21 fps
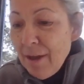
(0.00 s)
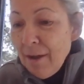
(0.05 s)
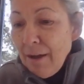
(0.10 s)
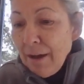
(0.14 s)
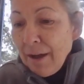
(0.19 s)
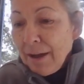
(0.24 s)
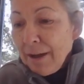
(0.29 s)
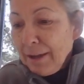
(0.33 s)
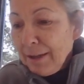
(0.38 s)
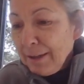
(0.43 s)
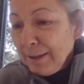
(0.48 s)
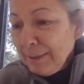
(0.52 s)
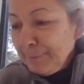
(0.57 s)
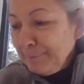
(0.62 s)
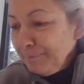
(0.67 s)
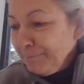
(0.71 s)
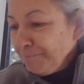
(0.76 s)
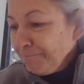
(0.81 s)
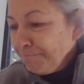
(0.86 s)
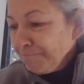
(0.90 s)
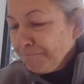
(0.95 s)
Um,
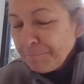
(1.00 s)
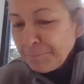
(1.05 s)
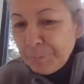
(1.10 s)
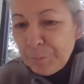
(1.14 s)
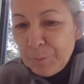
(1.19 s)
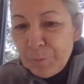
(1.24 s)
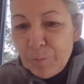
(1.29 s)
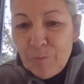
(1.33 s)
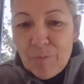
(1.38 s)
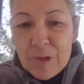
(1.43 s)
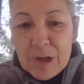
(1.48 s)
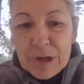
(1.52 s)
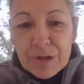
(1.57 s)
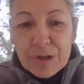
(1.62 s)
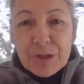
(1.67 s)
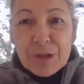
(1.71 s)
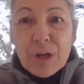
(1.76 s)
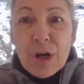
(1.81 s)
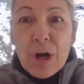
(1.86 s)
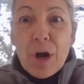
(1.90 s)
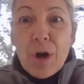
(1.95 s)

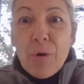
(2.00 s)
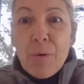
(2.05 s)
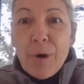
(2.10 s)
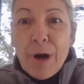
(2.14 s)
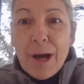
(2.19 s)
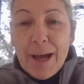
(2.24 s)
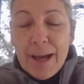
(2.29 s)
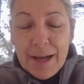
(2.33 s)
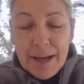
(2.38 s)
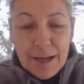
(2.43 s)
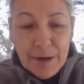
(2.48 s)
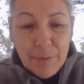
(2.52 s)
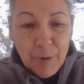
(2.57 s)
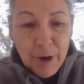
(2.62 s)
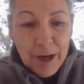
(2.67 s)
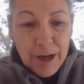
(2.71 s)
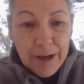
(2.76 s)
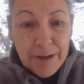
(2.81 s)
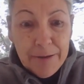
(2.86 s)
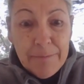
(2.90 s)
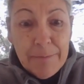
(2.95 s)
so
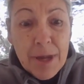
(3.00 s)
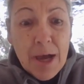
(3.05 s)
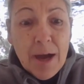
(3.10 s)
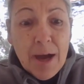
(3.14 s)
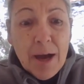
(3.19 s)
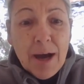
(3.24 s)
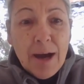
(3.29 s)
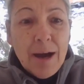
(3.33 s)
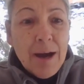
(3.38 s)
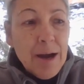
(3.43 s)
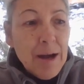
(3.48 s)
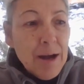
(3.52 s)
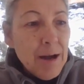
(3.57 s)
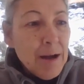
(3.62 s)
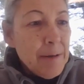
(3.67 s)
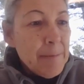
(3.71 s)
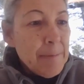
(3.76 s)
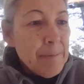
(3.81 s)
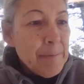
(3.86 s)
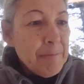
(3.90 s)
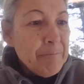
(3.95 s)
anyway,
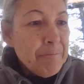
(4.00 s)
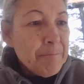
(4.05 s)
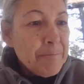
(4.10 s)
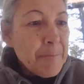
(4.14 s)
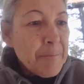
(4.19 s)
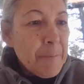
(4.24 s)
um,